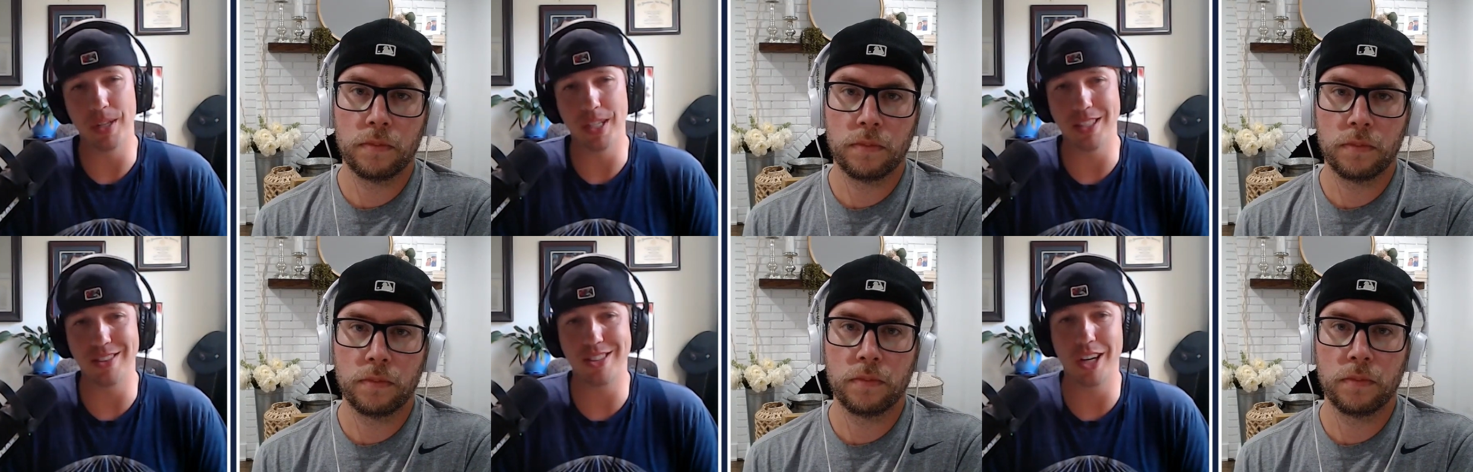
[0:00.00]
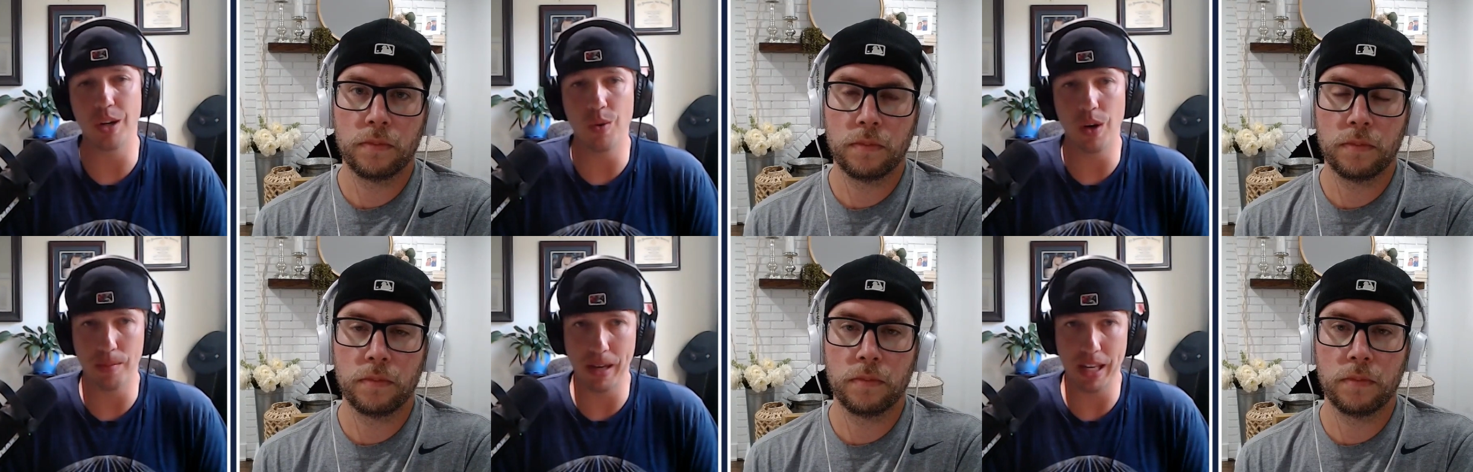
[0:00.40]
Speaker 1: but he's going
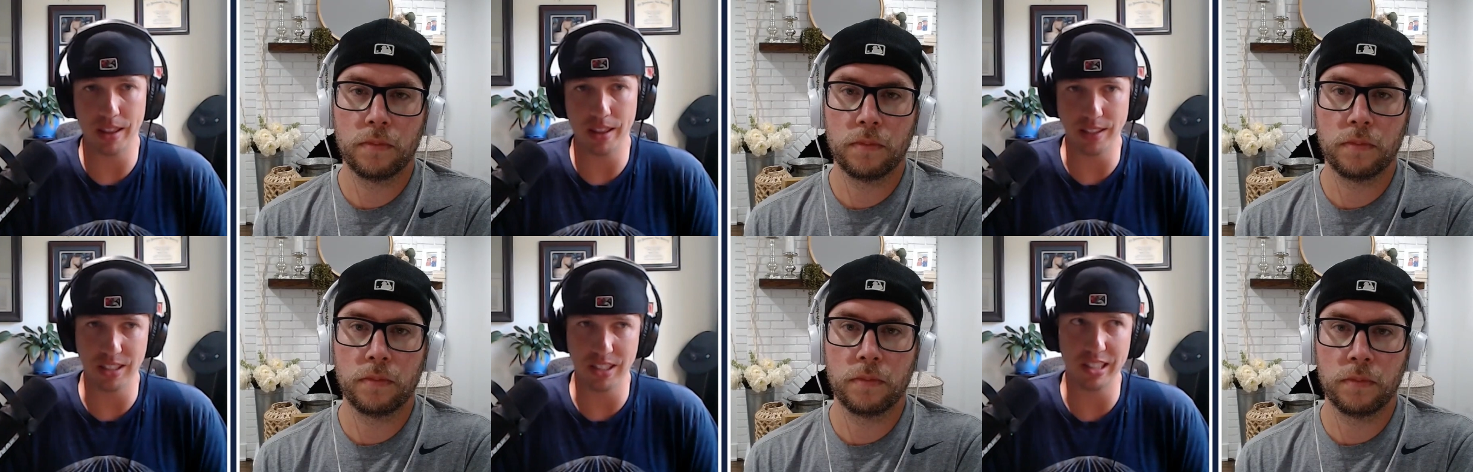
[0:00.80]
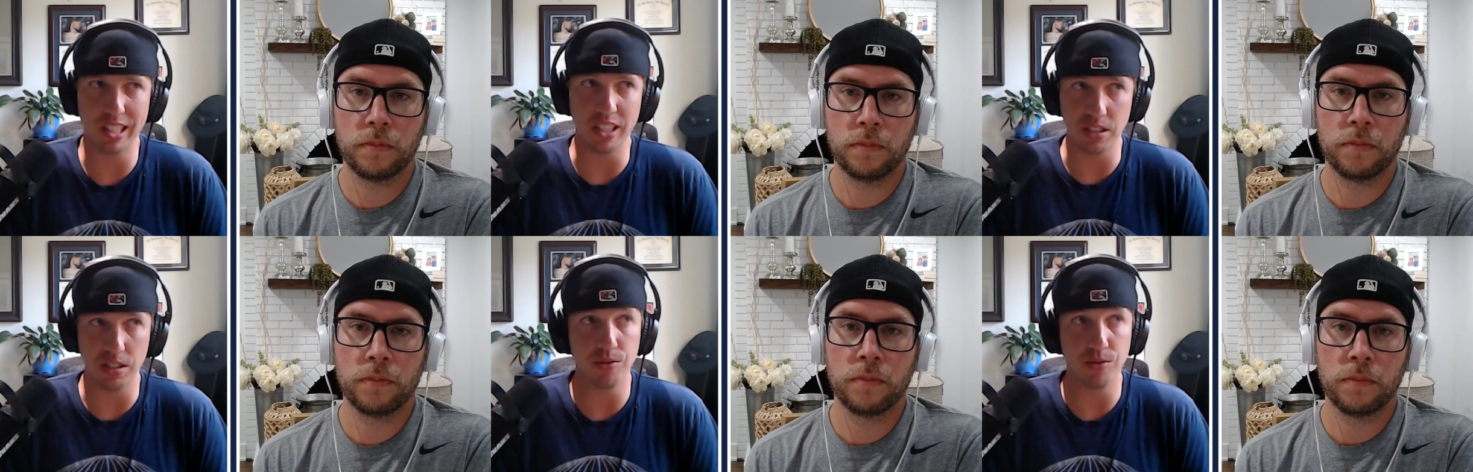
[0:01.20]
to want to make things as
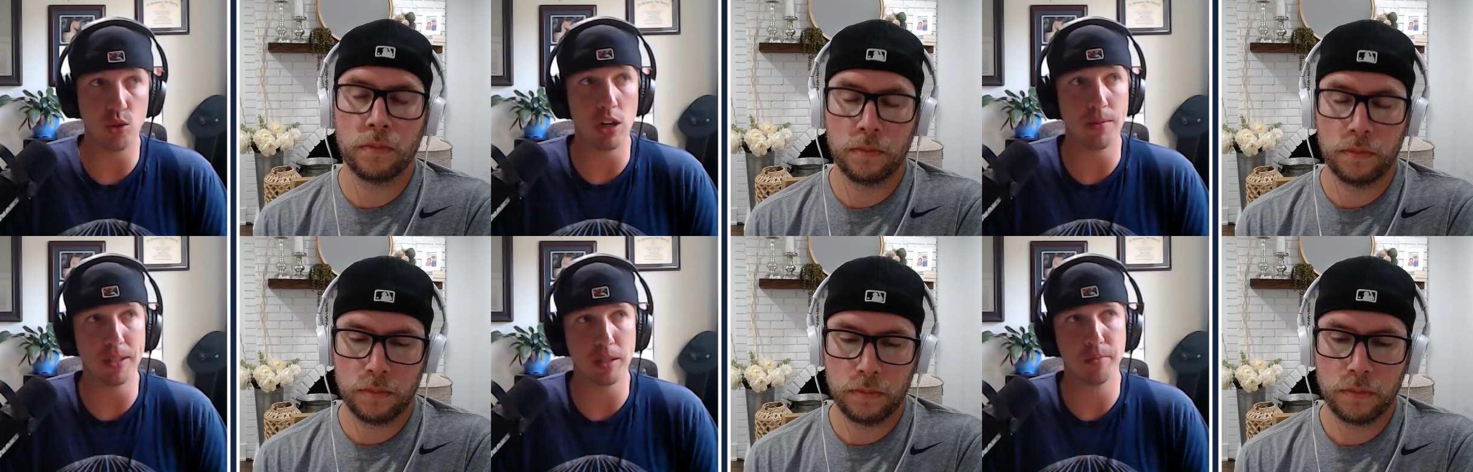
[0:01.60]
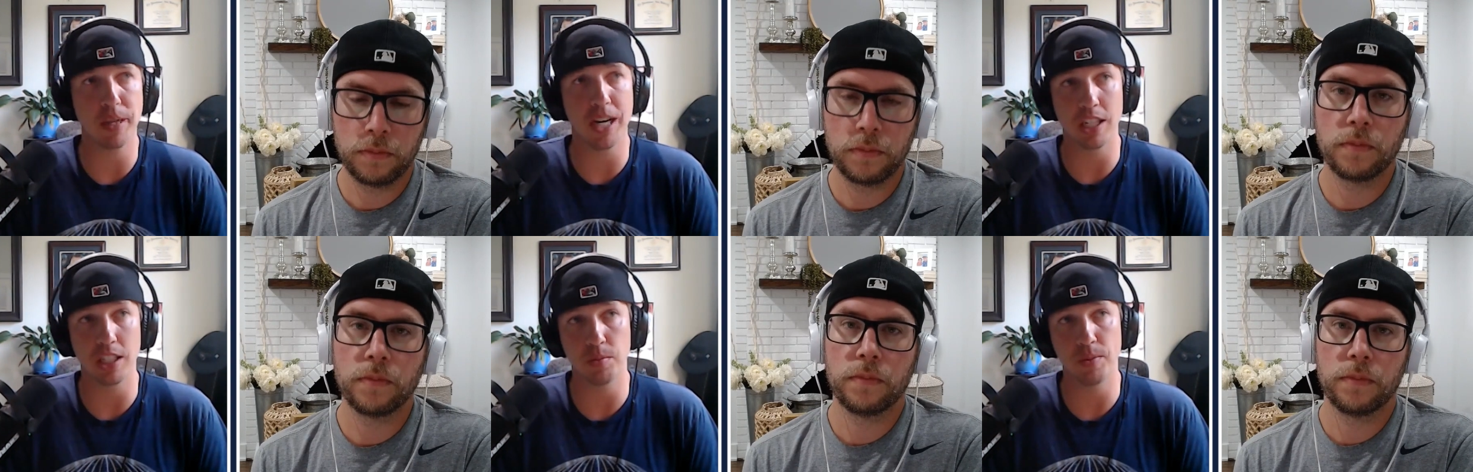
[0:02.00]
easy for him as
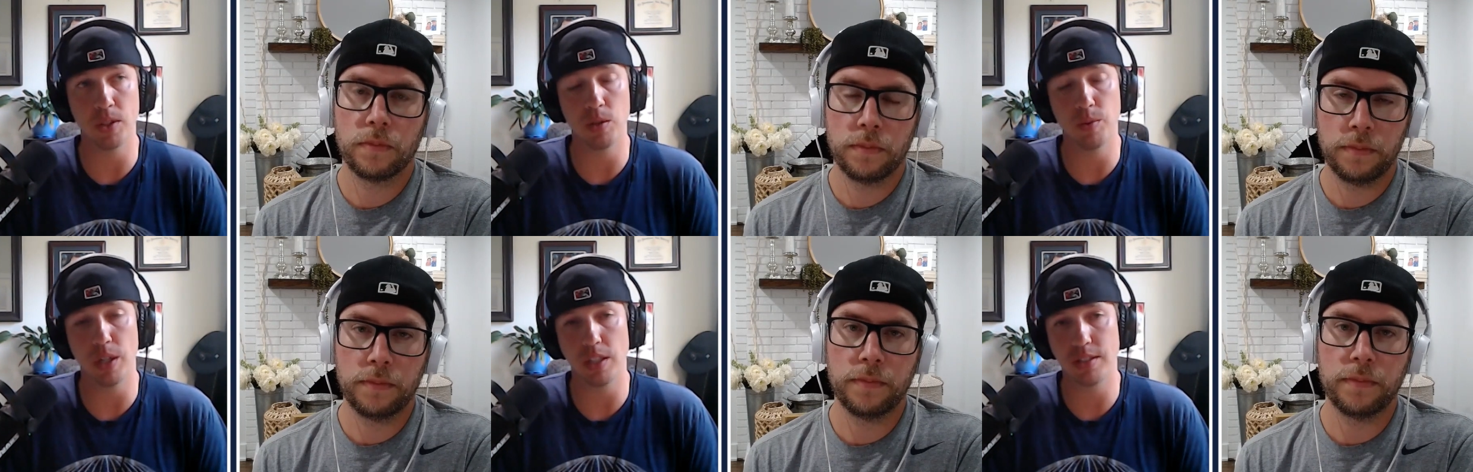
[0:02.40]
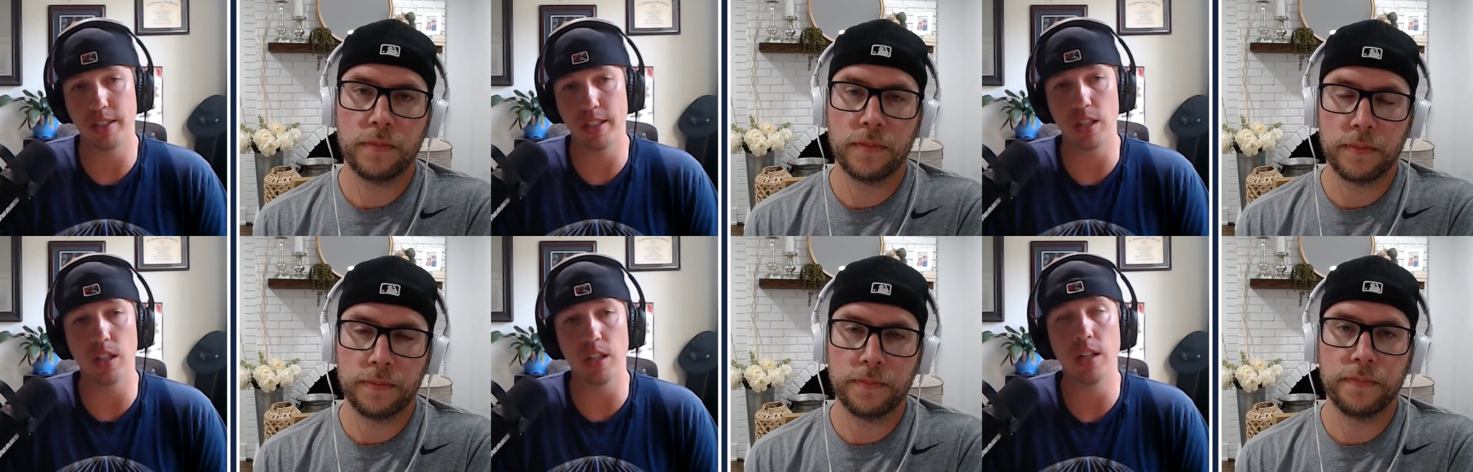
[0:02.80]
possible while
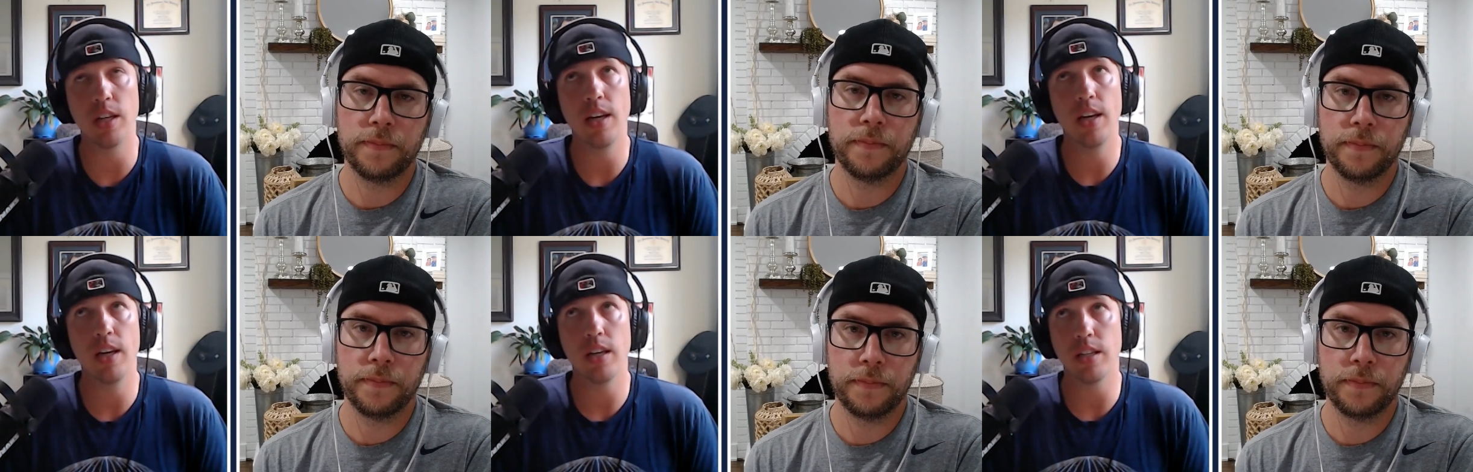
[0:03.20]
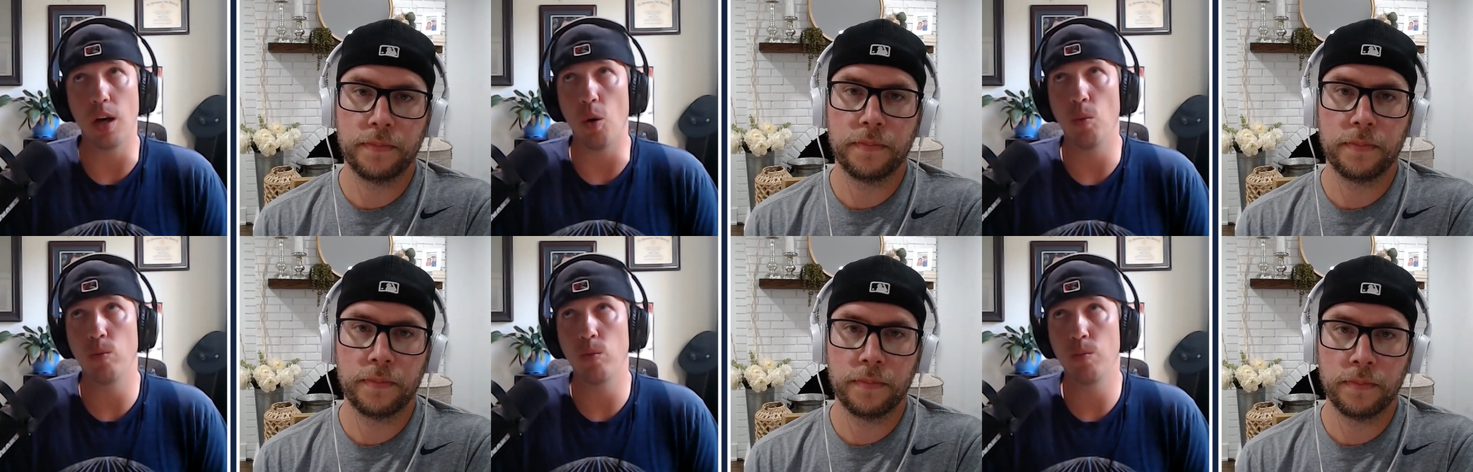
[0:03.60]
still, you
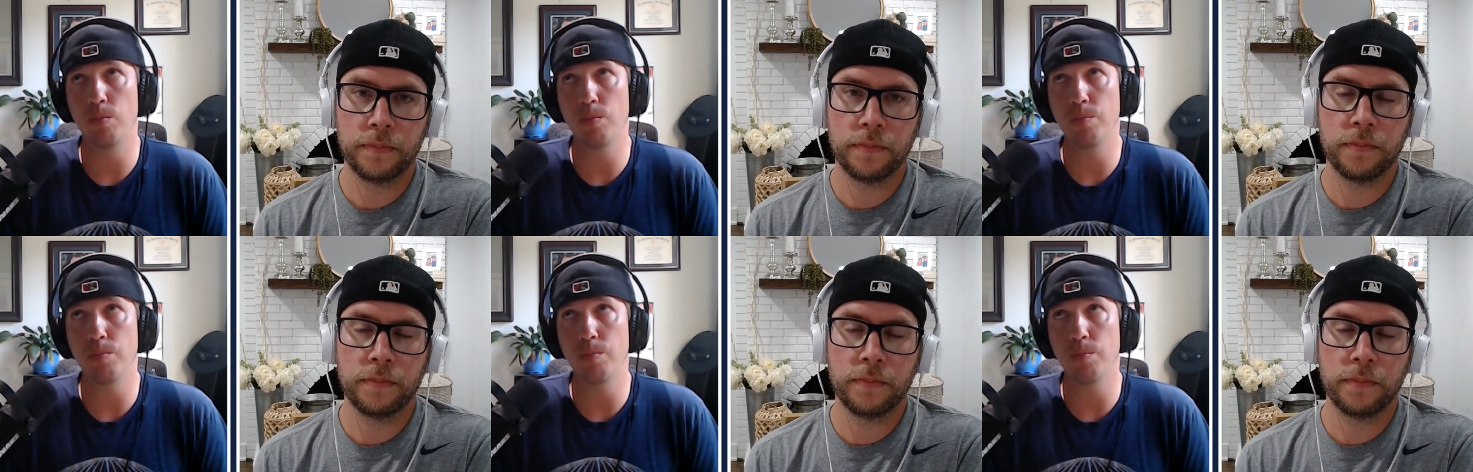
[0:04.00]
know,